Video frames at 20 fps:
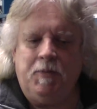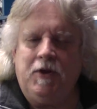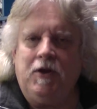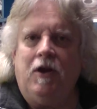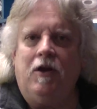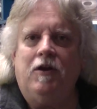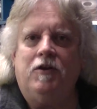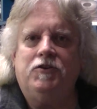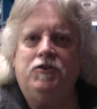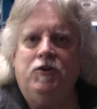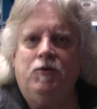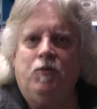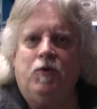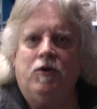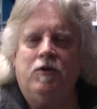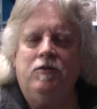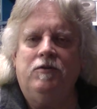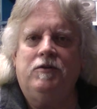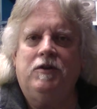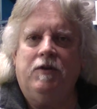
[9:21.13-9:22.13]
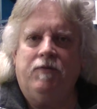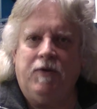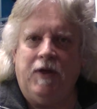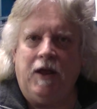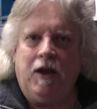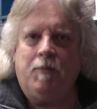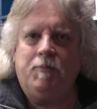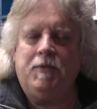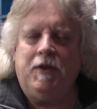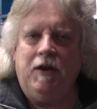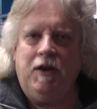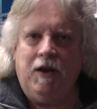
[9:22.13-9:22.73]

because you weren't developed